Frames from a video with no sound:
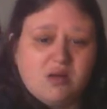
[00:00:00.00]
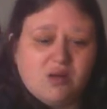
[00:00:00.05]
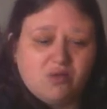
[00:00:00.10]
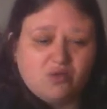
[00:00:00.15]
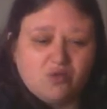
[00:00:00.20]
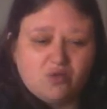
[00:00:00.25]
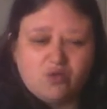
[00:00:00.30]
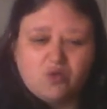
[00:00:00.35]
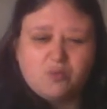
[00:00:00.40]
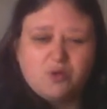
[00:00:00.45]

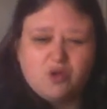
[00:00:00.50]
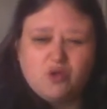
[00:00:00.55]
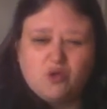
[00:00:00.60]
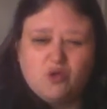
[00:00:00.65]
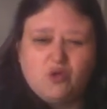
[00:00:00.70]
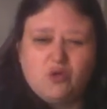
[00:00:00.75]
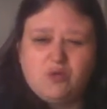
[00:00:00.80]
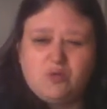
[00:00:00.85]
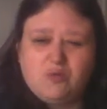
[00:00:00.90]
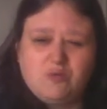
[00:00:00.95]
Not so much
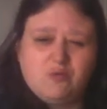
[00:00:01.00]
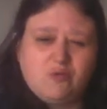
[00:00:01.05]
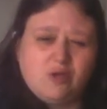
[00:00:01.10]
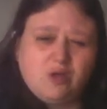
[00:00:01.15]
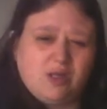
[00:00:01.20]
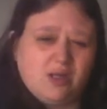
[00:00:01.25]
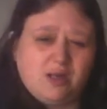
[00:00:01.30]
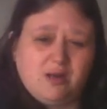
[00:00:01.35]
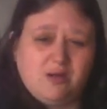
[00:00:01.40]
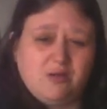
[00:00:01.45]
honour him, she
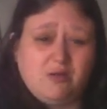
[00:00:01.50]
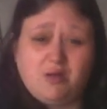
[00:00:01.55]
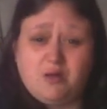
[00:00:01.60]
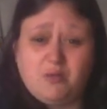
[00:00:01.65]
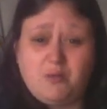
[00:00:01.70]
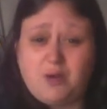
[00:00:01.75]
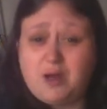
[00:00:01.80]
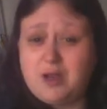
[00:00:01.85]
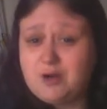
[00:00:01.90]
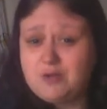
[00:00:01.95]
didn't really
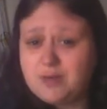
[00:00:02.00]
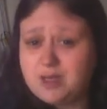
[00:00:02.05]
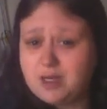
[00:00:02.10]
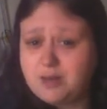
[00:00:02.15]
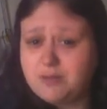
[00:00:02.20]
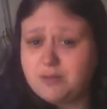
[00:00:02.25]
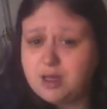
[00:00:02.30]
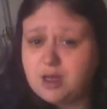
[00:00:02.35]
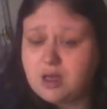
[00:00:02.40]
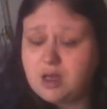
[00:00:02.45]
want him
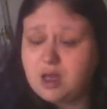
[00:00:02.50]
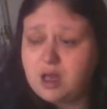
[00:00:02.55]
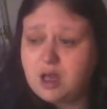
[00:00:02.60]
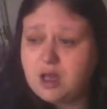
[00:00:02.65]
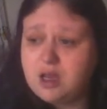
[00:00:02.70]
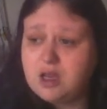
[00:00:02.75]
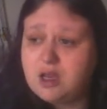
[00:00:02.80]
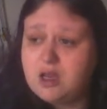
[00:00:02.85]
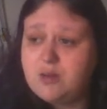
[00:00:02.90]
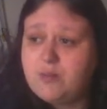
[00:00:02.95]
anymore,
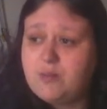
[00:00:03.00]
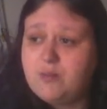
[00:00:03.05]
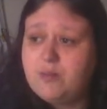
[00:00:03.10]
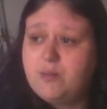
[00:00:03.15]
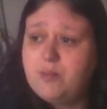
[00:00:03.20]
and